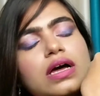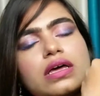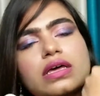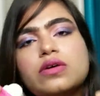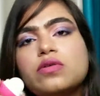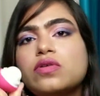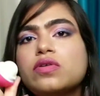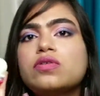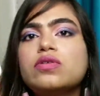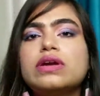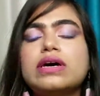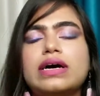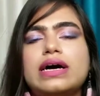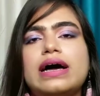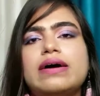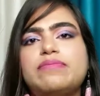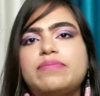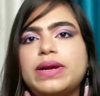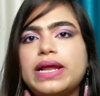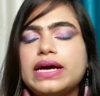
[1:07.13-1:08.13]
You could
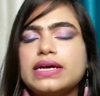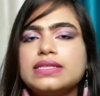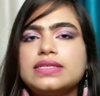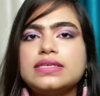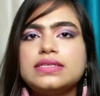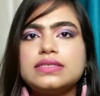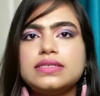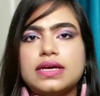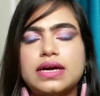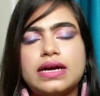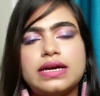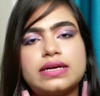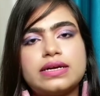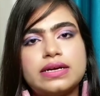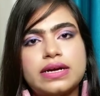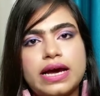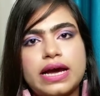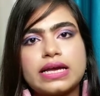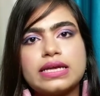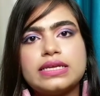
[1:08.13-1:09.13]
apply this at
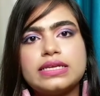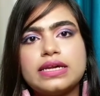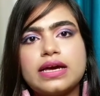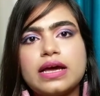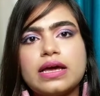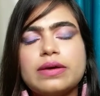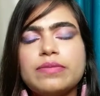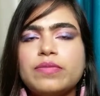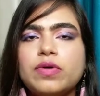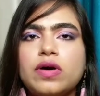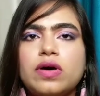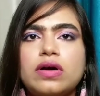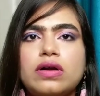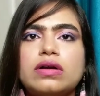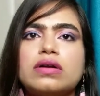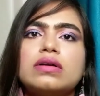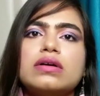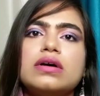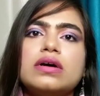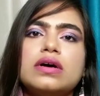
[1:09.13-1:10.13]
night time
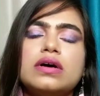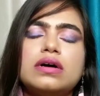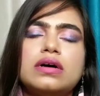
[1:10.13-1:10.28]
or